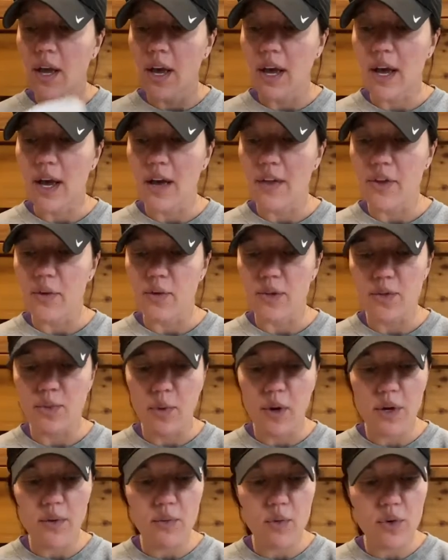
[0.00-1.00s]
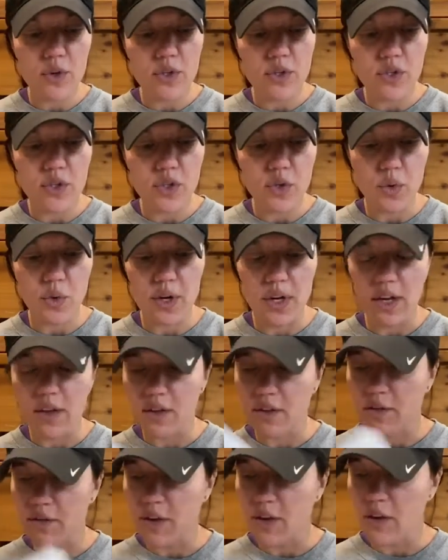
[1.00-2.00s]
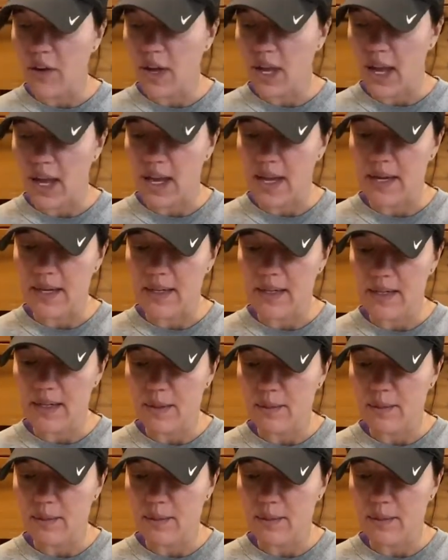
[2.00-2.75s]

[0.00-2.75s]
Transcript: Uh, there was one more story at the very end.